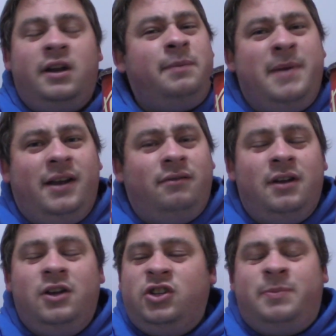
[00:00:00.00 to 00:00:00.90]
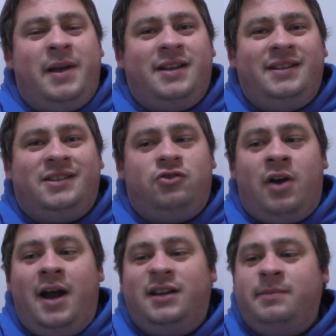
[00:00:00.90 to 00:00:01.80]
Not being, just because it's
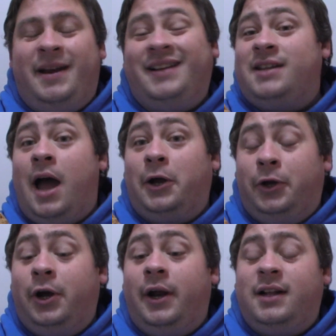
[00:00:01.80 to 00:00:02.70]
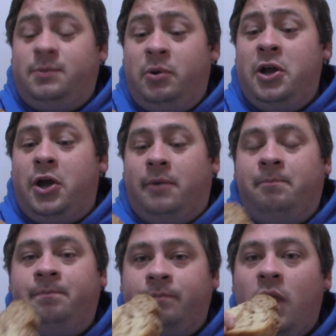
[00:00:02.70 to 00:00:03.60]
dry doesn't mean it's not good. It's pretty good.